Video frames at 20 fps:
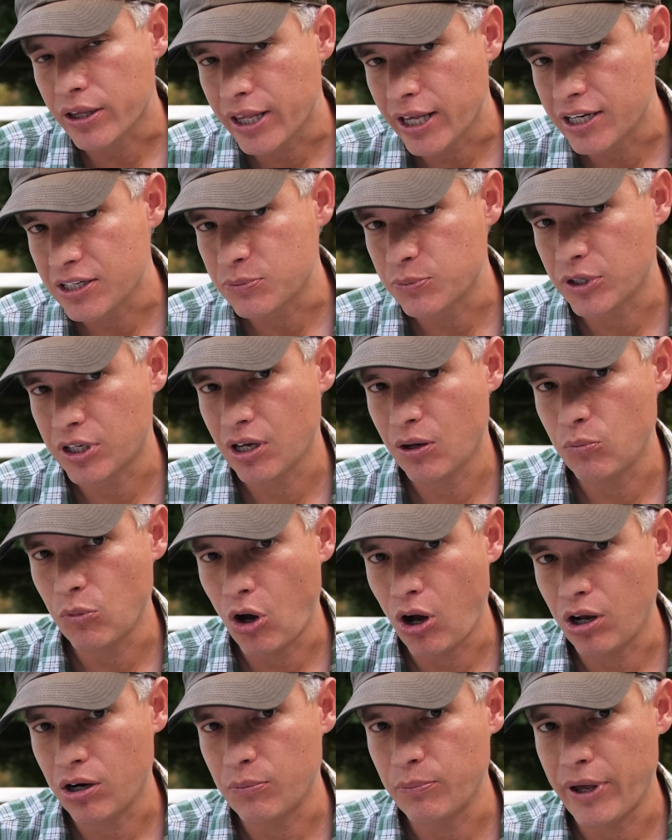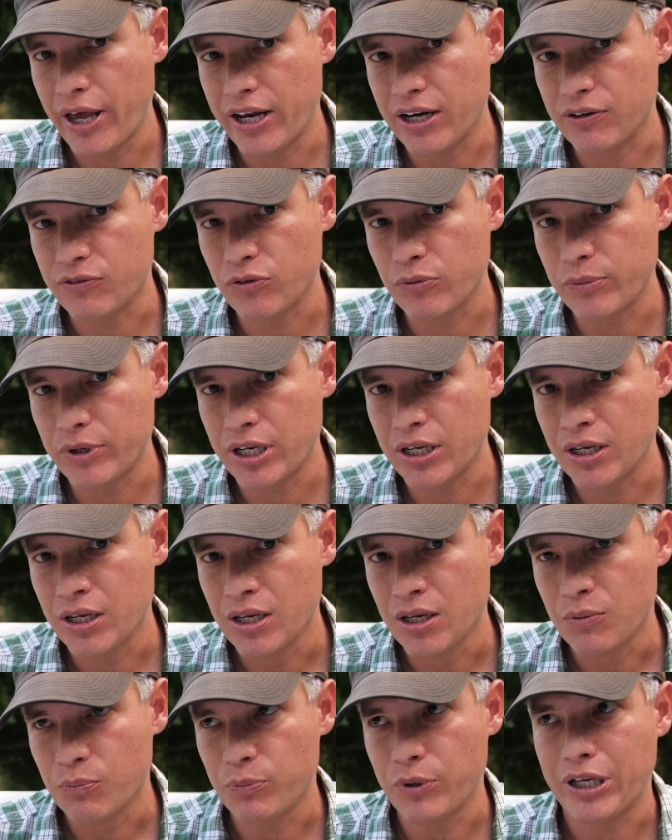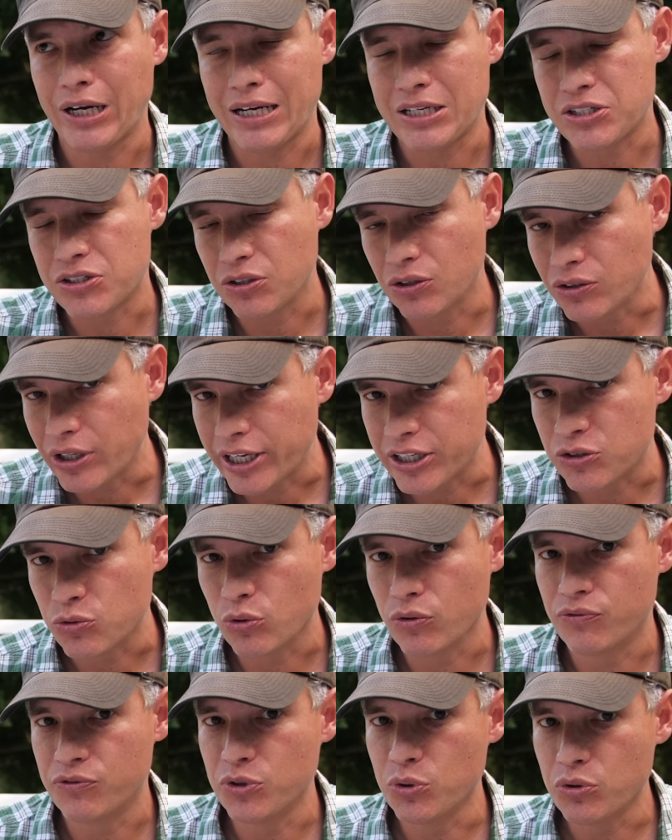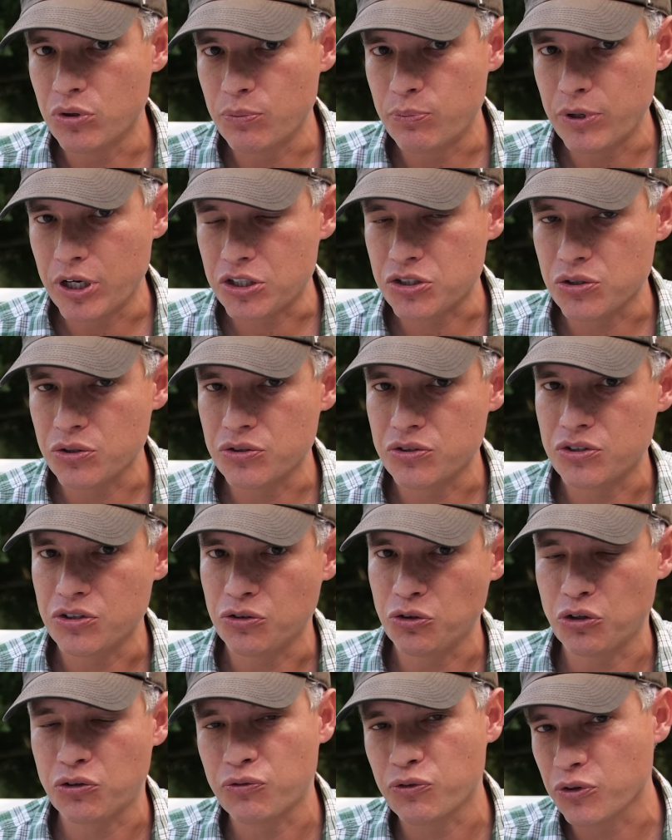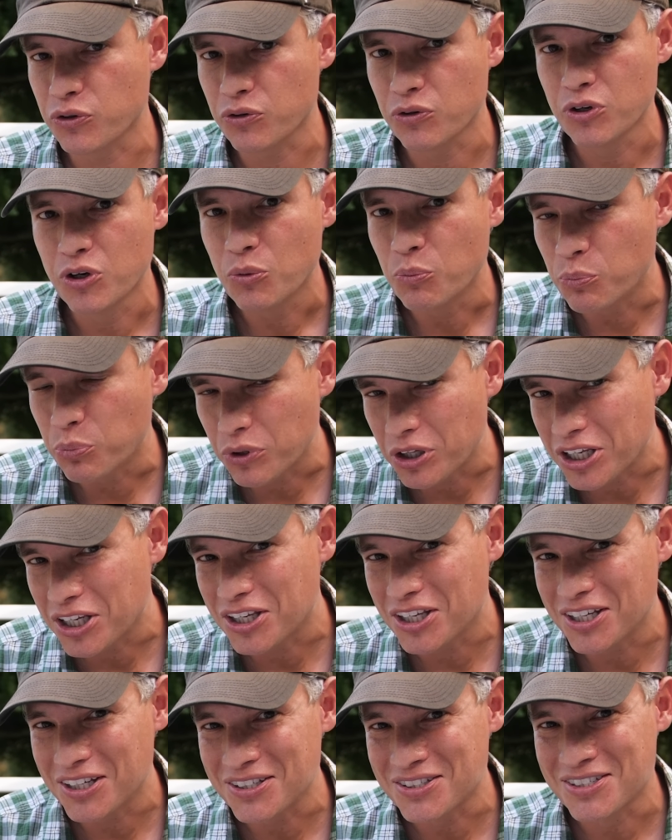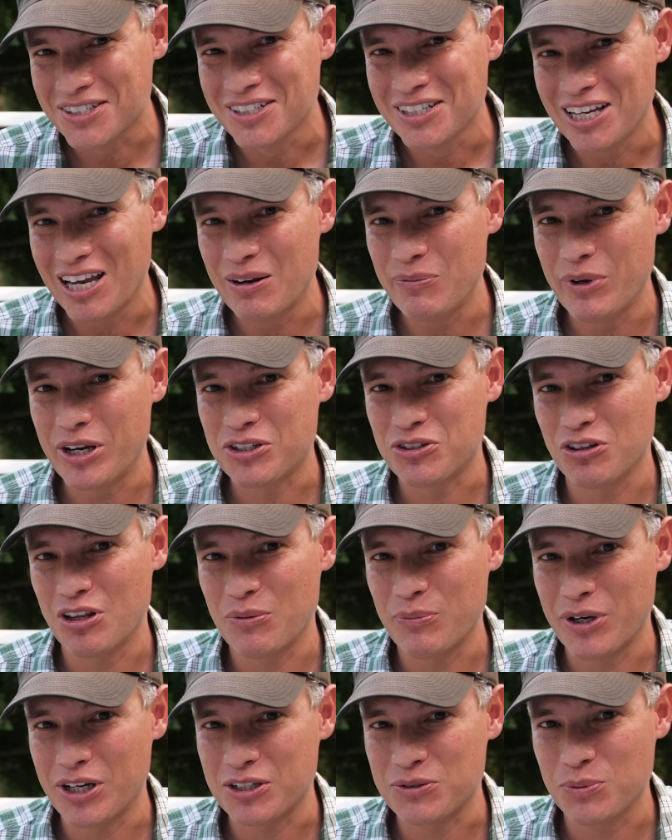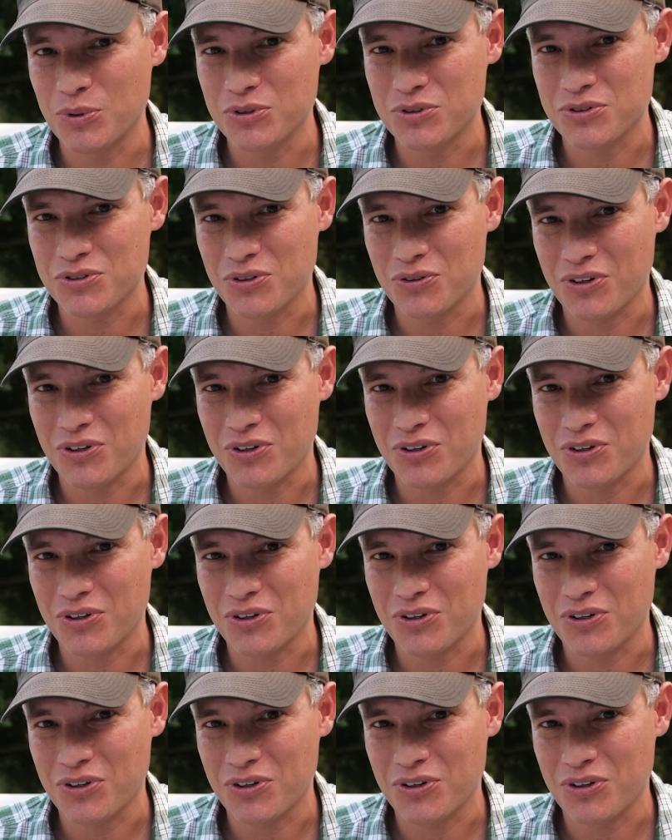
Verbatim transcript: of that has become automatic for me, but I still like to review the pictures, look for blinkies and make sure that my exposure is